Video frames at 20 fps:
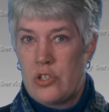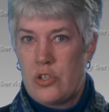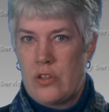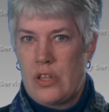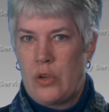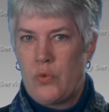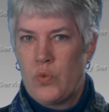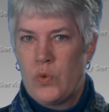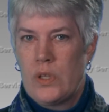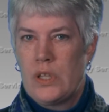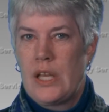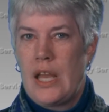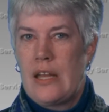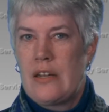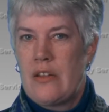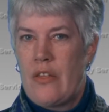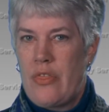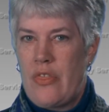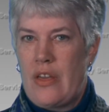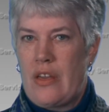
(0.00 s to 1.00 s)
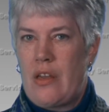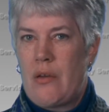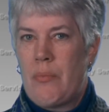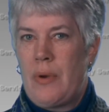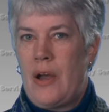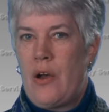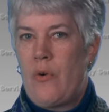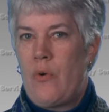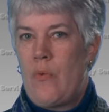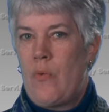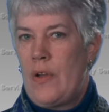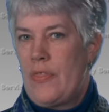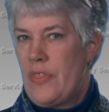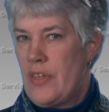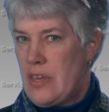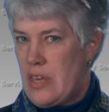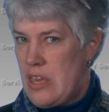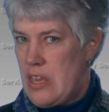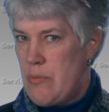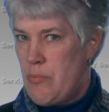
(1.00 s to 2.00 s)
So they really had to think about what
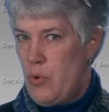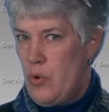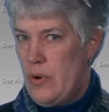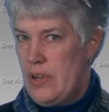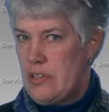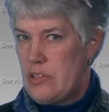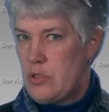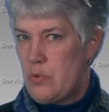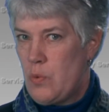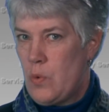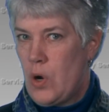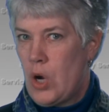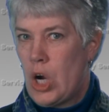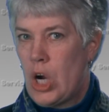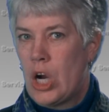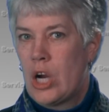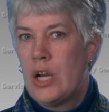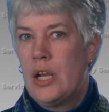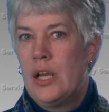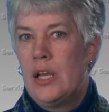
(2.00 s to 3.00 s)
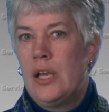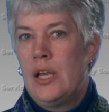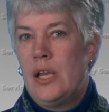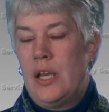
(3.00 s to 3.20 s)
the key points were